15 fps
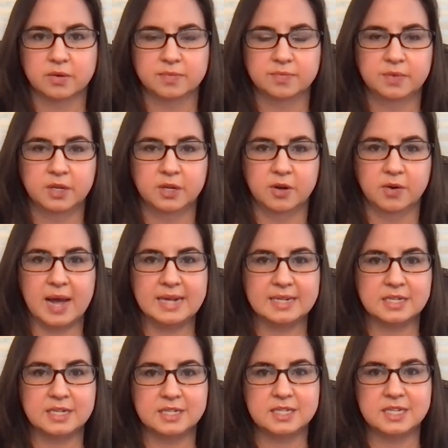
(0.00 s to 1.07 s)

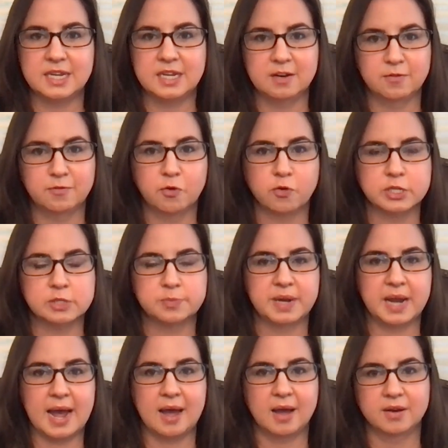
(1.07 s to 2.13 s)
SEC enforcement
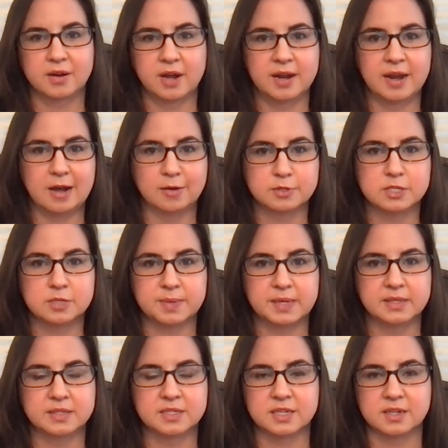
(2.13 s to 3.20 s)

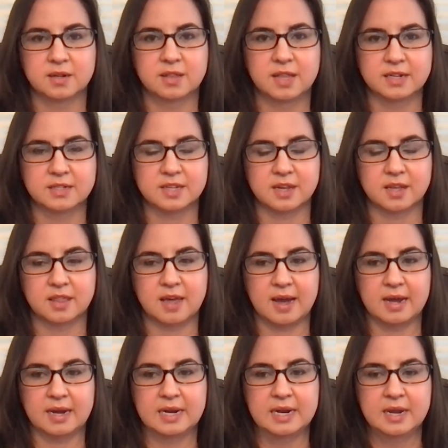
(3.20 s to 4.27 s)
announcements and things like
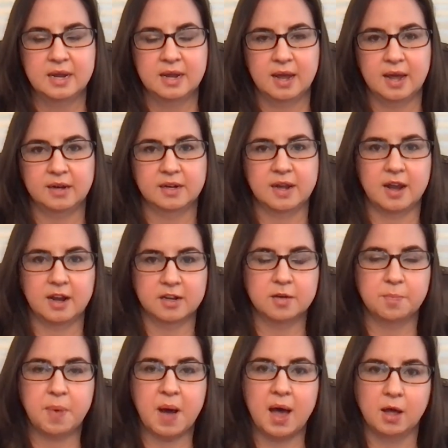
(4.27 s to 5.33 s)
that, and kind of
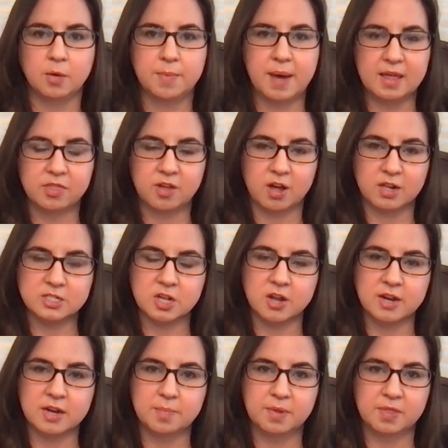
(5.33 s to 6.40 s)
compile my thoughts on
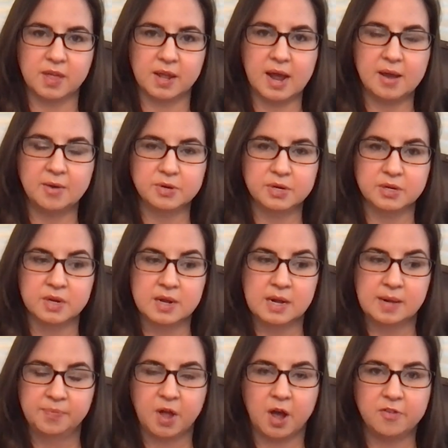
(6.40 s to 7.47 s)
it. But then I would
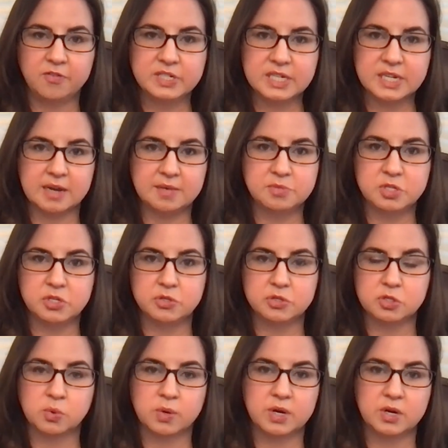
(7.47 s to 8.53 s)
oftentimes use
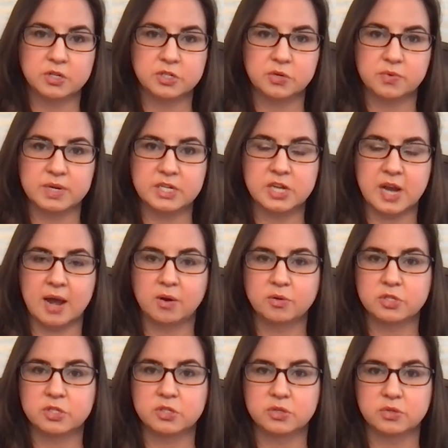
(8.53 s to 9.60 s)
Twitter to reach out
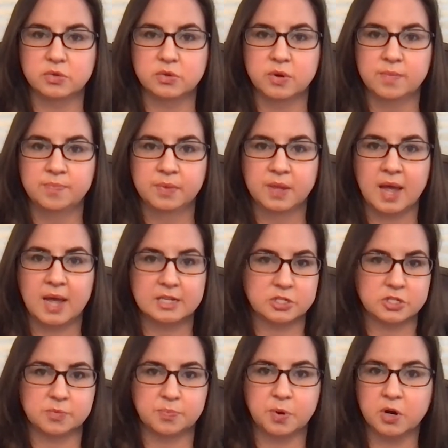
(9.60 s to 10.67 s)
to
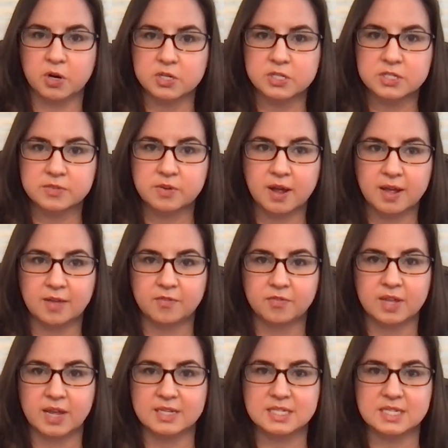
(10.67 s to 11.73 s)
Hester Peirce of
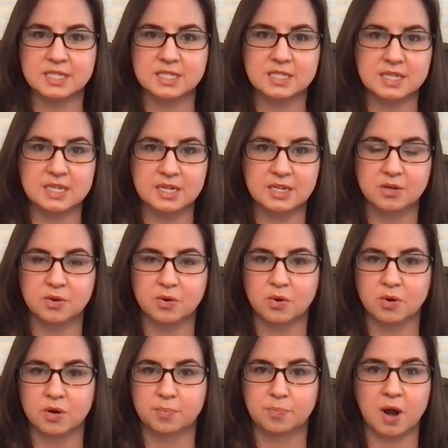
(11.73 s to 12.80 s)
the SEC
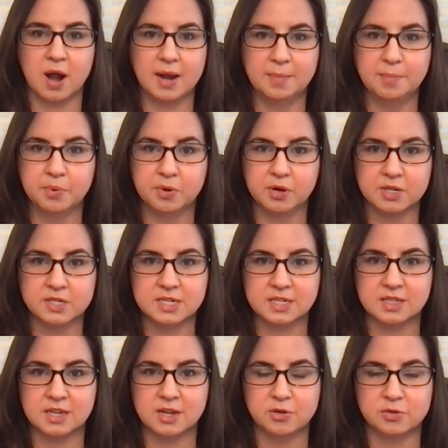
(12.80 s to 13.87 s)
or Brian Brooks at
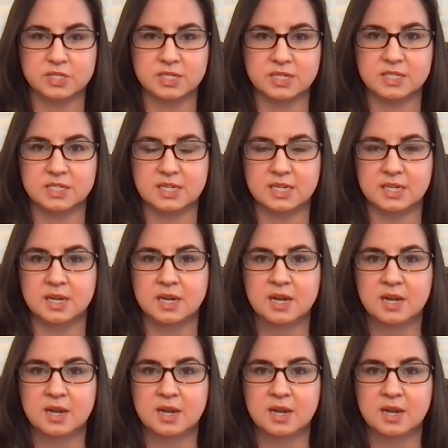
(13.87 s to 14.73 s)
the OCC,